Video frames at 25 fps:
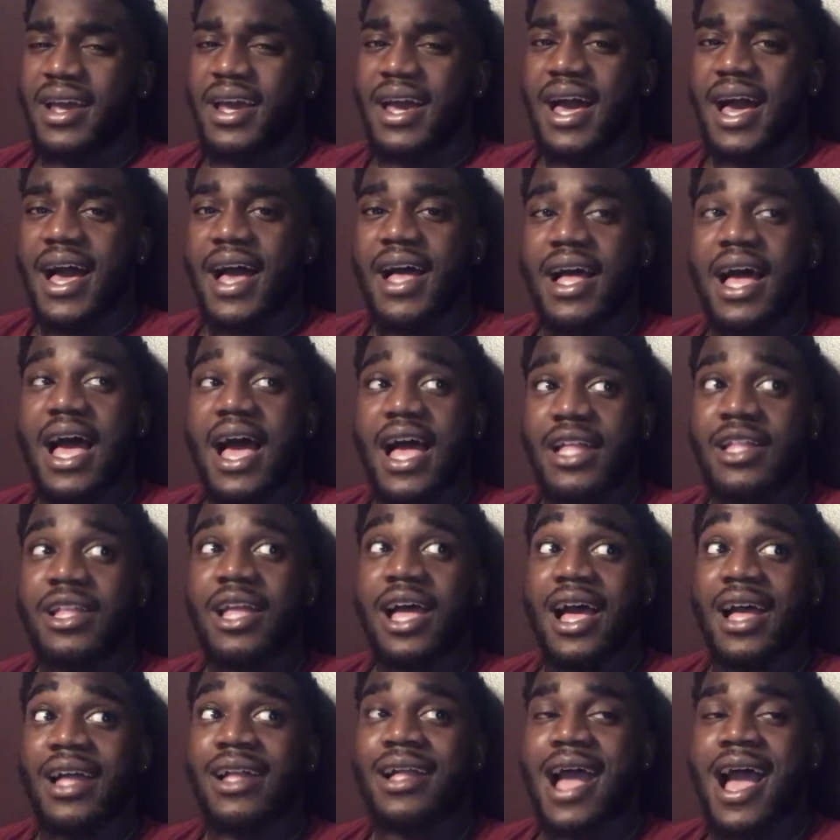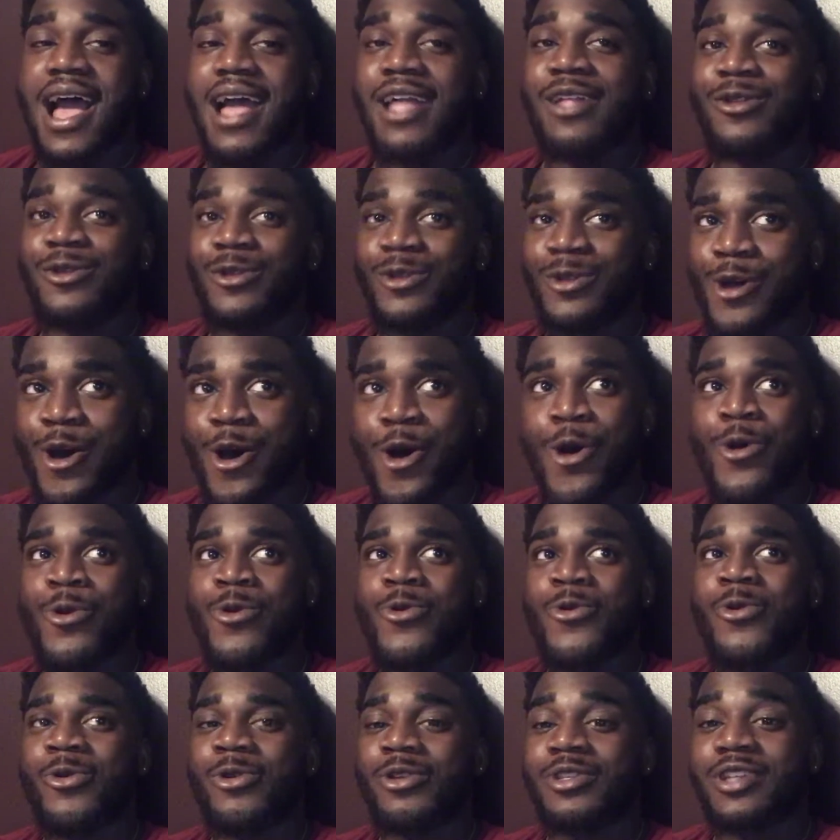I know
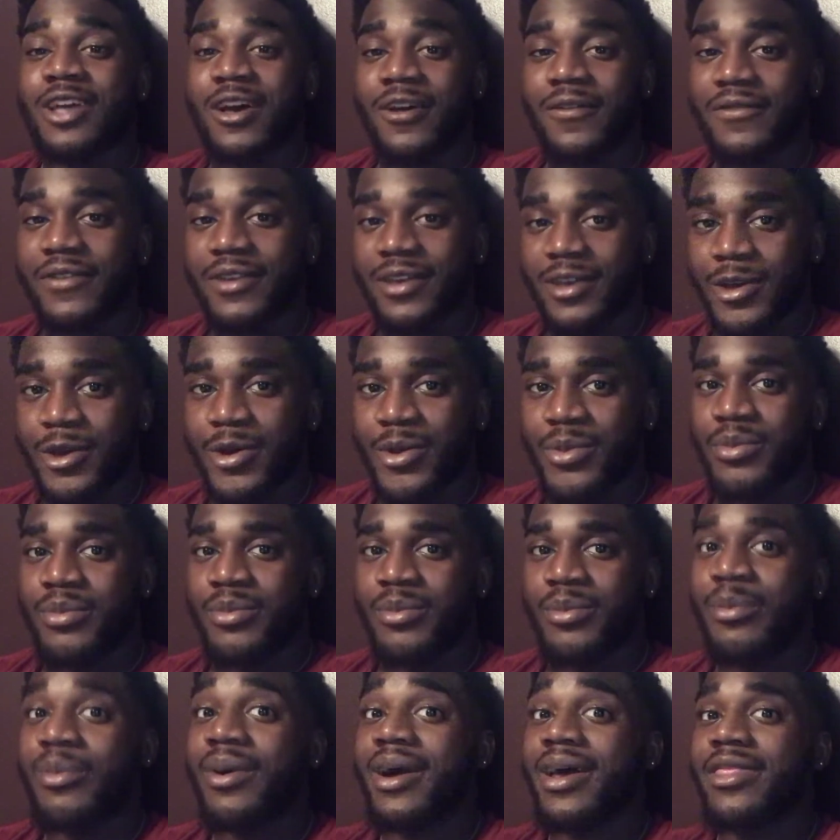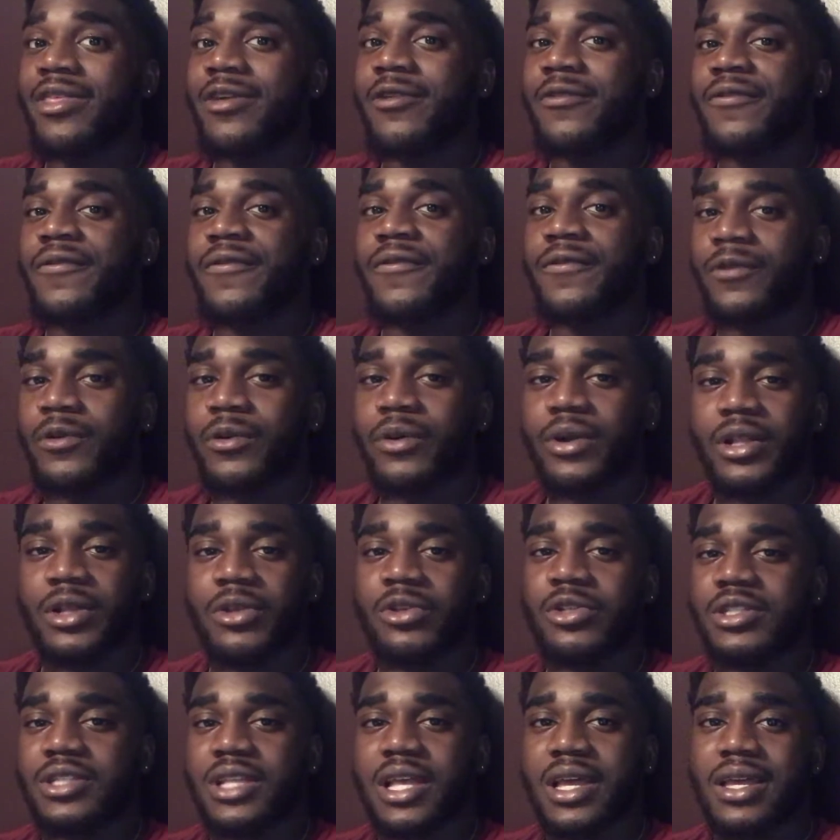who is of him by their fruit, and it
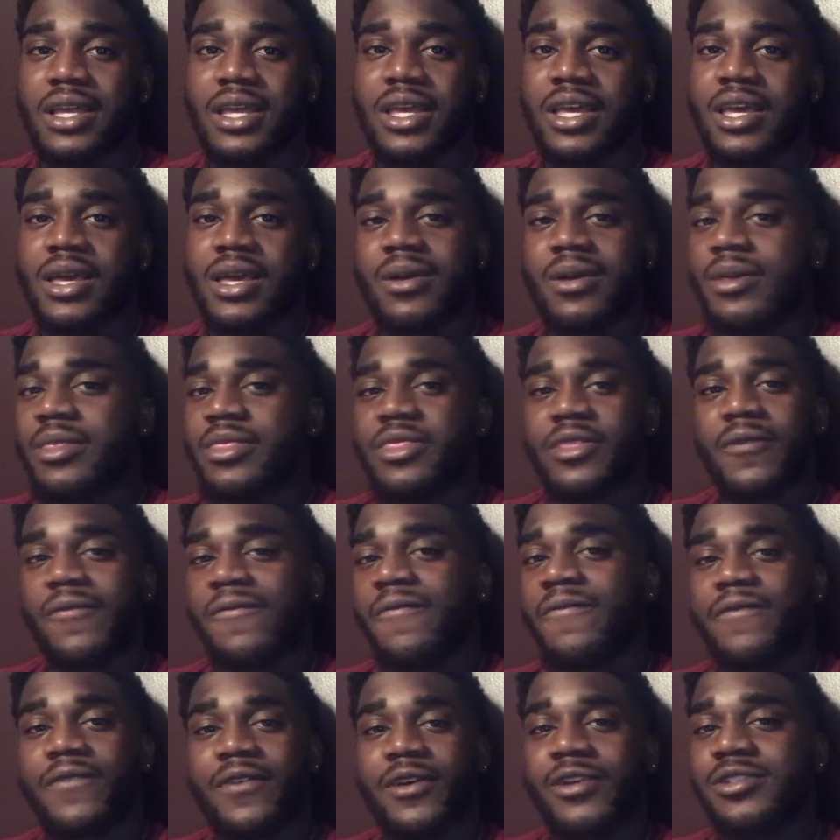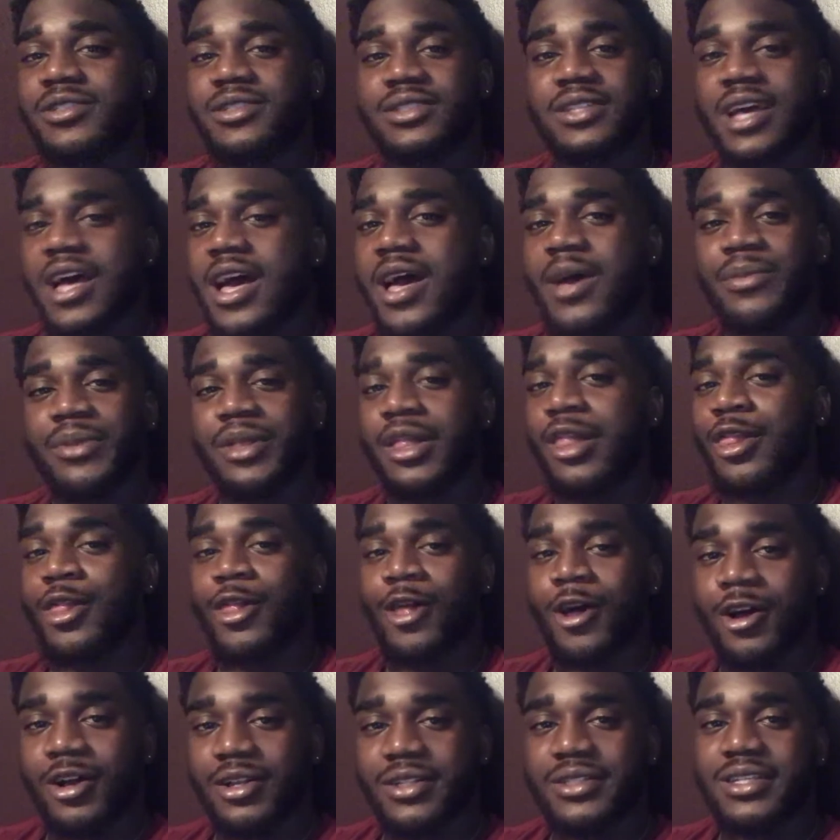was like the first time in a
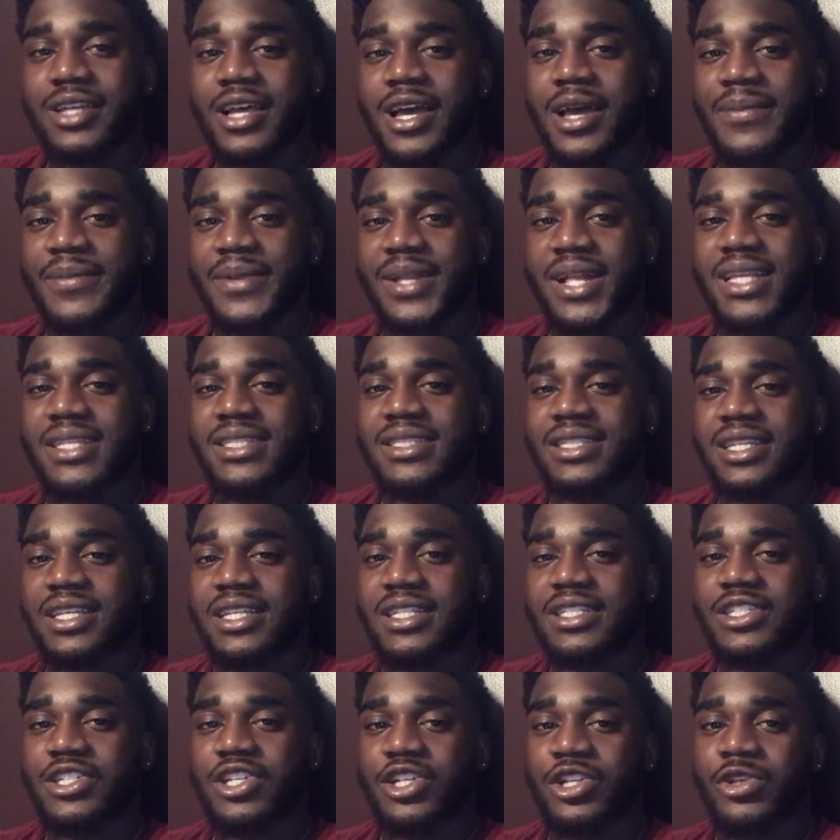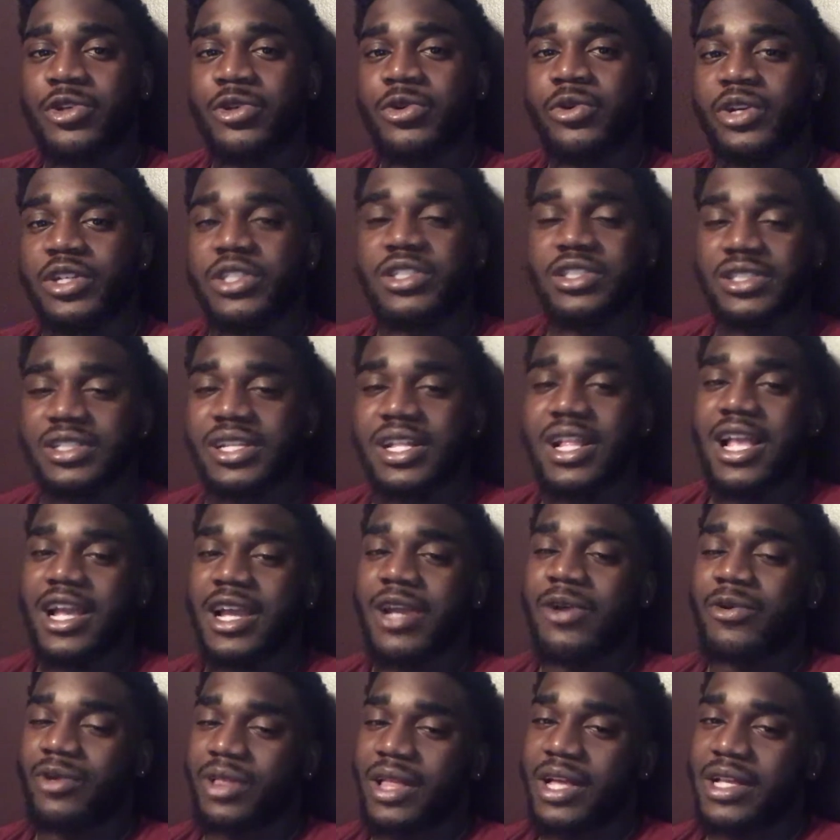long time that I've seen genuine Christians that I
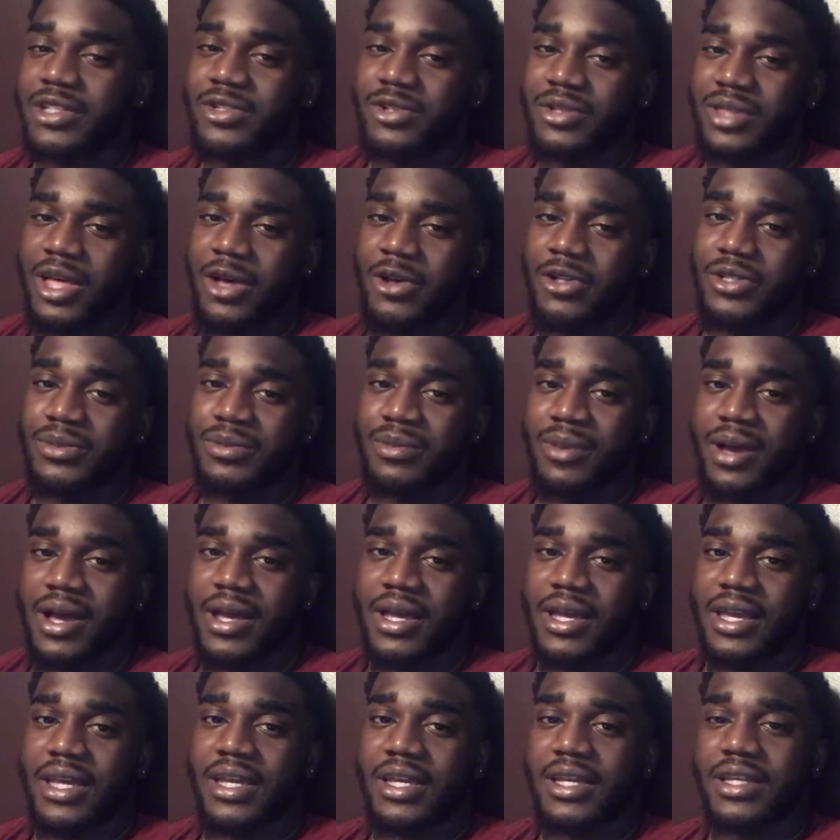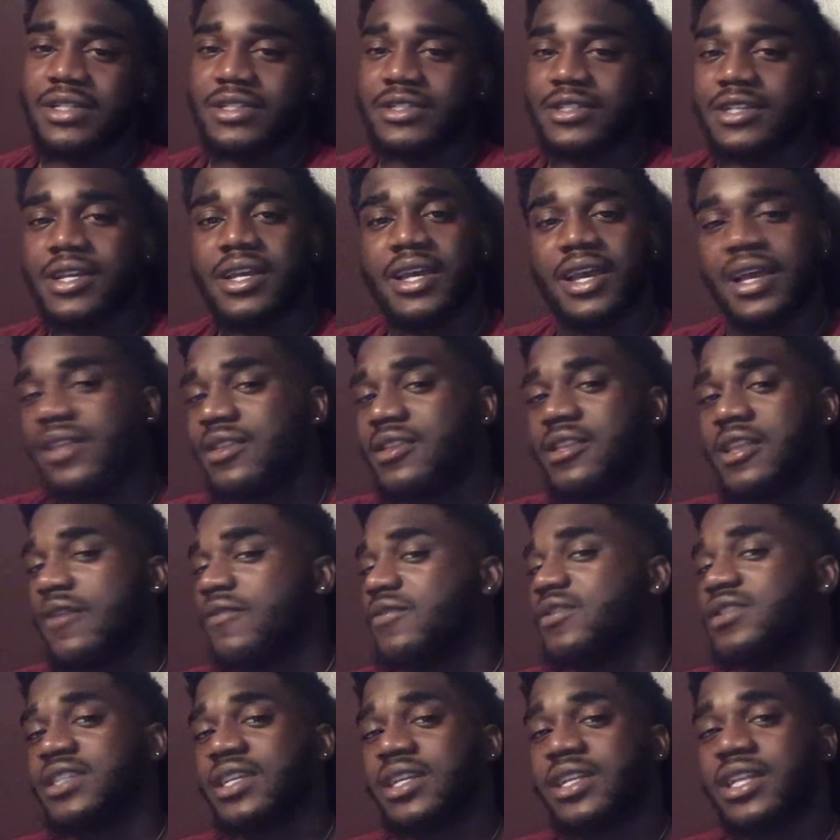could relate to that was my age. Never
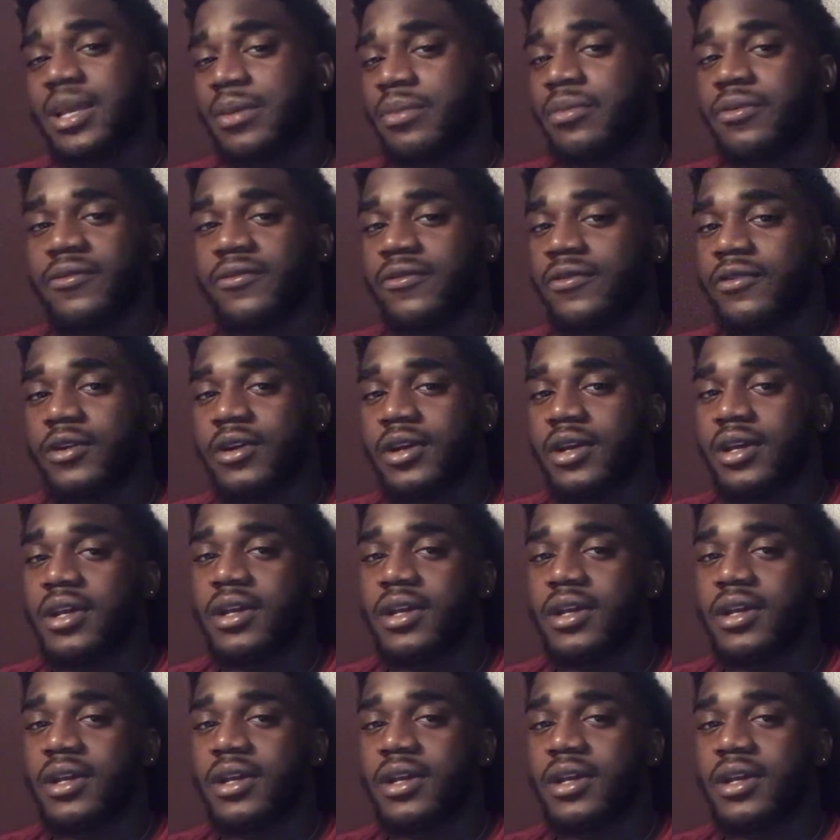seen that before.